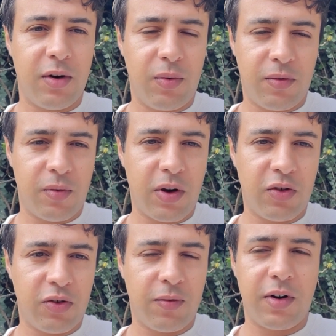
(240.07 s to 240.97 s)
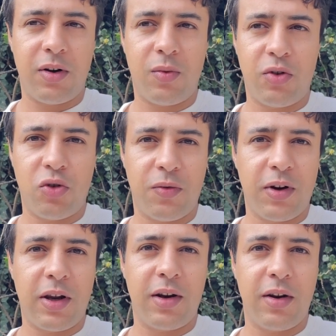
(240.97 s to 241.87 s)
refreshed, very
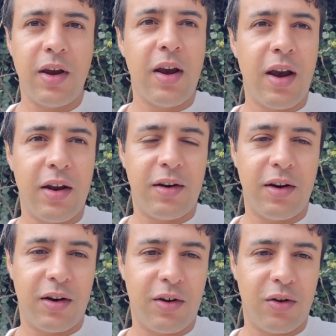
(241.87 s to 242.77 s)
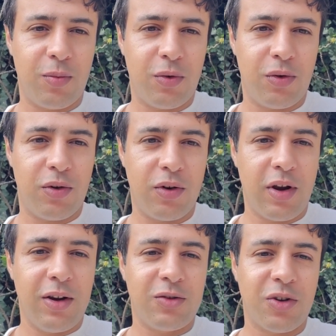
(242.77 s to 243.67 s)
rejuvenated, and in a good mood.
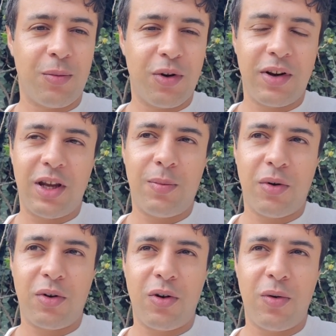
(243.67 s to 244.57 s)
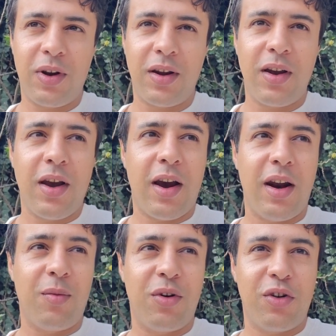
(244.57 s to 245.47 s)
So I'm going to keep on going, and
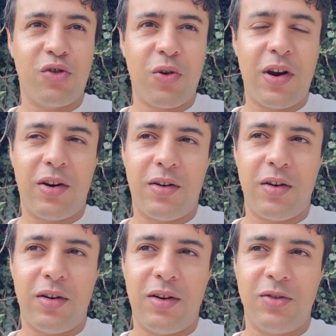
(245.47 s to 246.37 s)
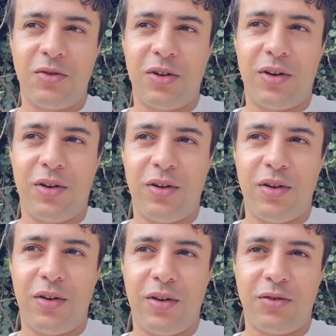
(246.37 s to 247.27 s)
I'm going to try to, these uh,
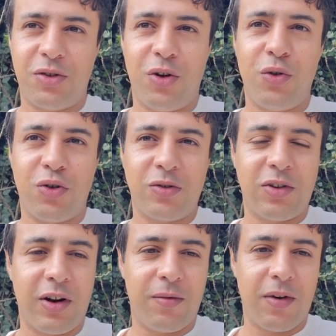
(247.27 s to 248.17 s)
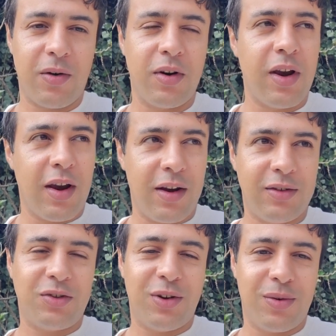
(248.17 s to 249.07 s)
solutions that I found and
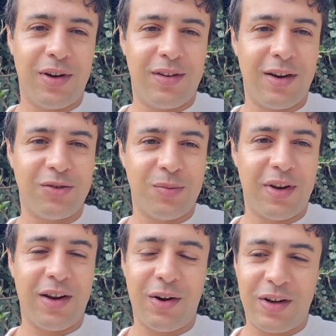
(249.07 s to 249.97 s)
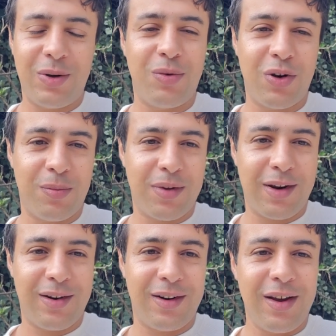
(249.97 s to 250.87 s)
see where it takes me. And I'll keep you
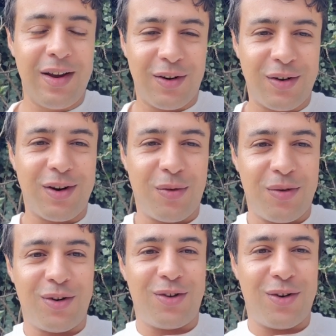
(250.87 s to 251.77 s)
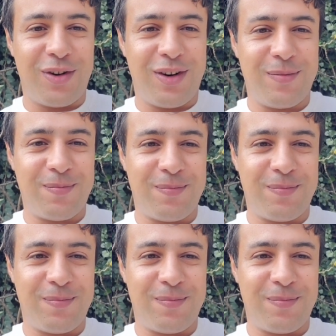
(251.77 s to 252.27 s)
updated. Good luck with your journey.